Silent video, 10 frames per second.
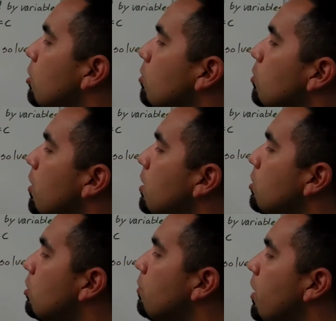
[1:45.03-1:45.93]
terms, right?
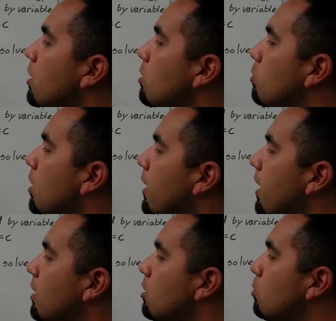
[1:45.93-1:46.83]
So if I
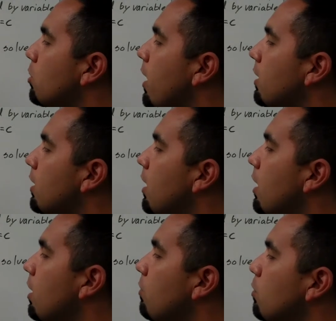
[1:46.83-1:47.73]
can't subtract
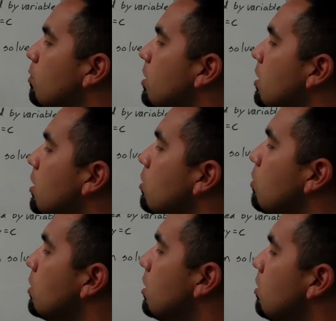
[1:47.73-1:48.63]
a from c,
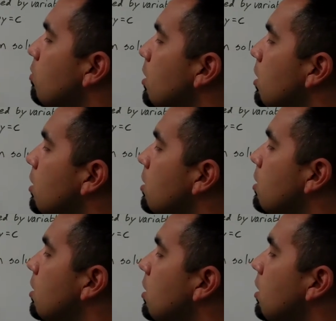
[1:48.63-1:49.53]
so it's going to be
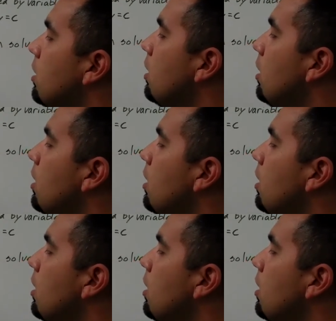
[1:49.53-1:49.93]
c